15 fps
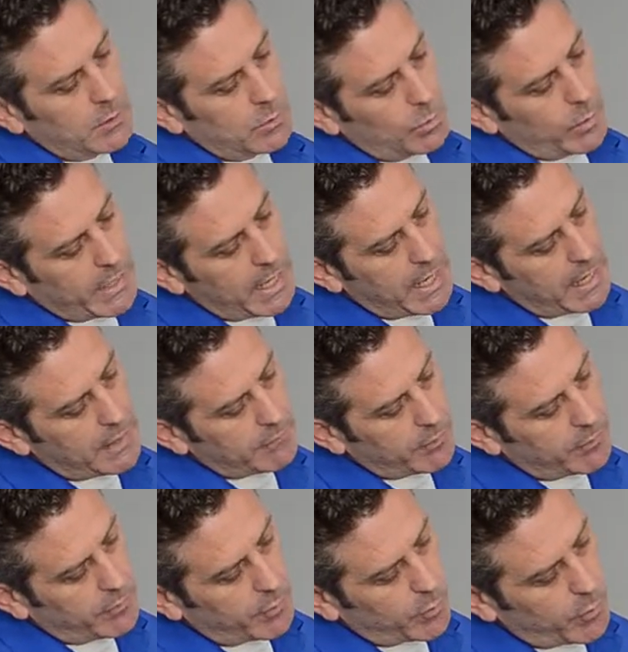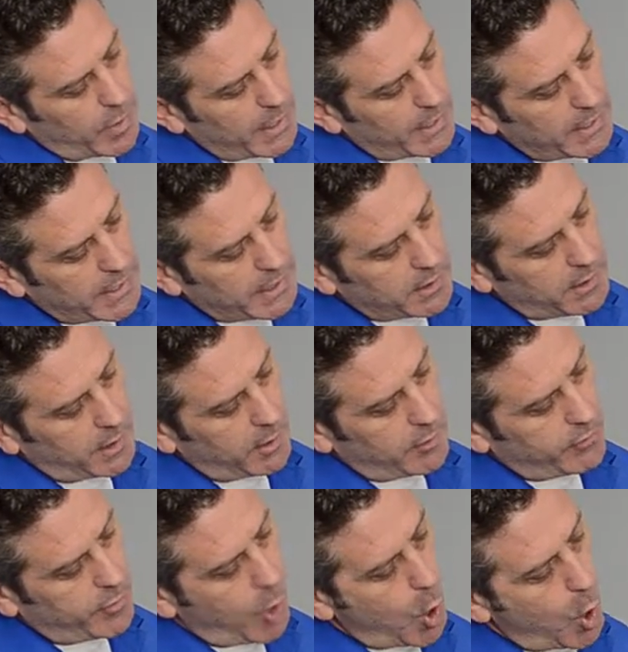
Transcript: We have a variety of